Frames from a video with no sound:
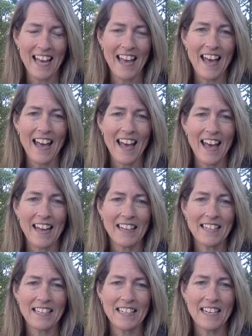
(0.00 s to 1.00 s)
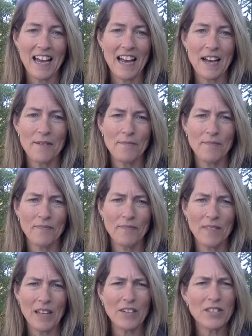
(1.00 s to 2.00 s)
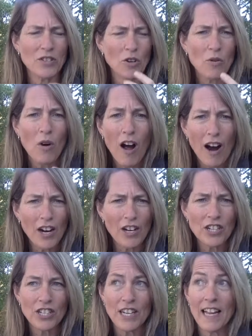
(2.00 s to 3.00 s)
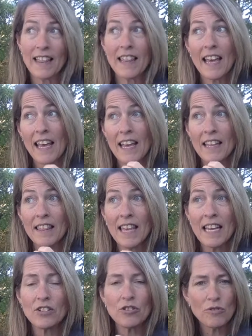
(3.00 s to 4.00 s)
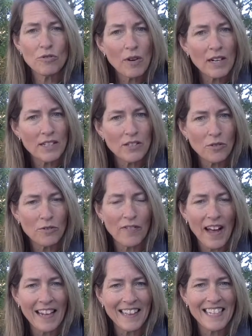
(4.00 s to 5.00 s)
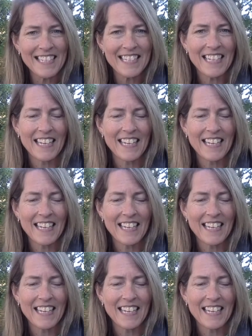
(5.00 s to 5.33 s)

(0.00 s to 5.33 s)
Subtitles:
And they're so harsh, and they too are so violent.